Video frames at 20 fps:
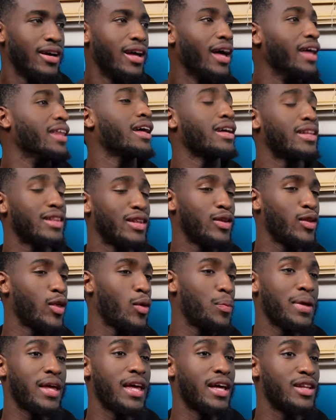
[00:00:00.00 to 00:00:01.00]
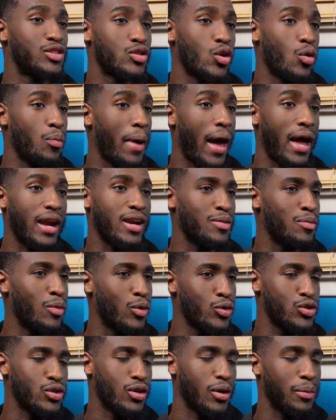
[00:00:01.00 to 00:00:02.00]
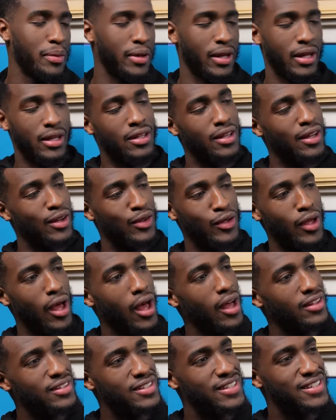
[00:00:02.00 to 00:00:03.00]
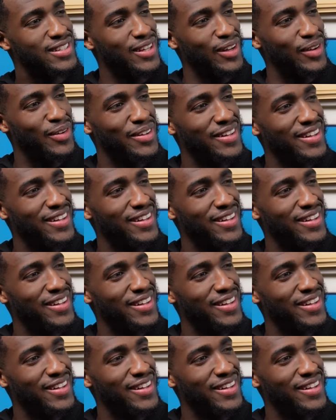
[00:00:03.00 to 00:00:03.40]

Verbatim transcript: And like they'd be getting so mad and emotional. I'll be like, yo, y'all just so.